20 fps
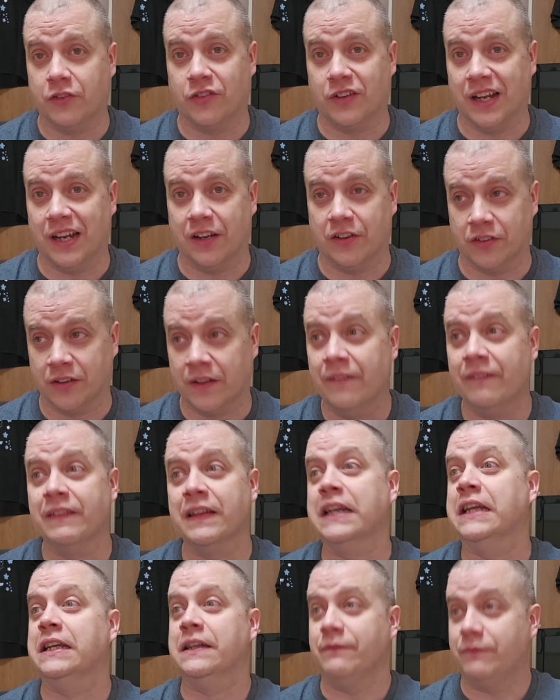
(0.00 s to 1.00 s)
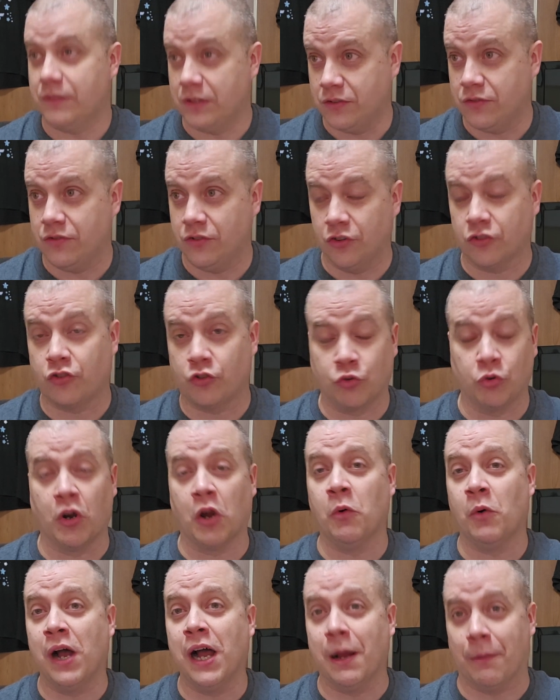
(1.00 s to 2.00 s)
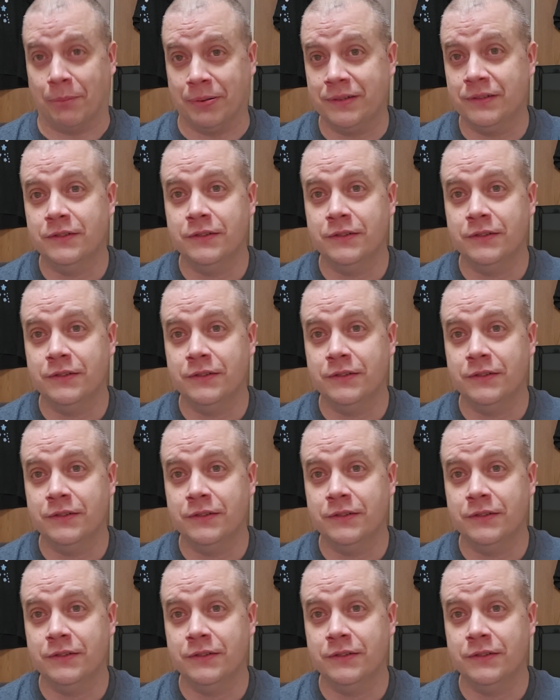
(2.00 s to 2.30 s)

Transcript: days. Just grow up.